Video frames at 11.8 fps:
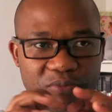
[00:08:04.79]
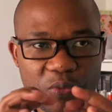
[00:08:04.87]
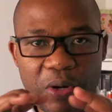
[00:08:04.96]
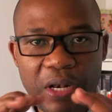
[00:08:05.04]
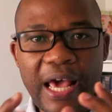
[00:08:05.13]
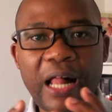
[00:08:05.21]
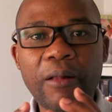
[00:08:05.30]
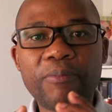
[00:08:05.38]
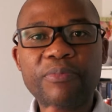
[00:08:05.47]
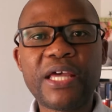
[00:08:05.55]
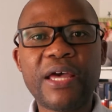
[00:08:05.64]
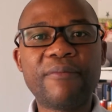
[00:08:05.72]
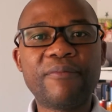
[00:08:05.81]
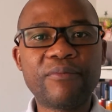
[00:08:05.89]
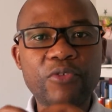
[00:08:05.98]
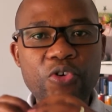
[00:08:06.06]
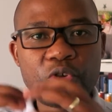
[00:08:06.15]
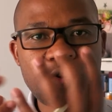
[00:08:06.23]
will help
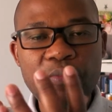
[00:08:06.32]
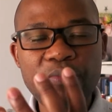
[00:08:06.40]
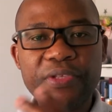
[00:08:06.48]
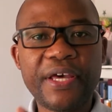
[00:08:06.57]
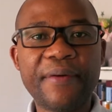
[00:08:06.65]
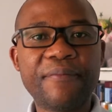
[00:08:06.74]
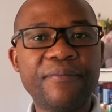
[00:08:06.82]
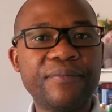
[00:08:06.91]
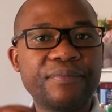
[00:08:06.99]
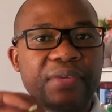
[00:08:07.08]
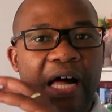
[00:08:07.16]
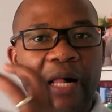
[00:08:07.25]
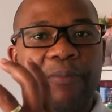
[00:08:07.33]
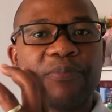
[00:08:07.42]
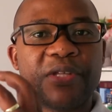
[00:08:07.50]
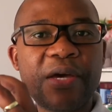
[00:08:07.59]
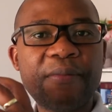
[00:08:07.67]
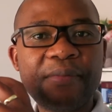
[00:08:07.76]
them, groom them,
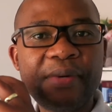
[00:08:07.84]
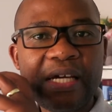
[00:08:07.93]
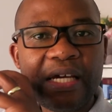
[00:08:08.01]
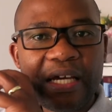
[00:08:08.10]
help them,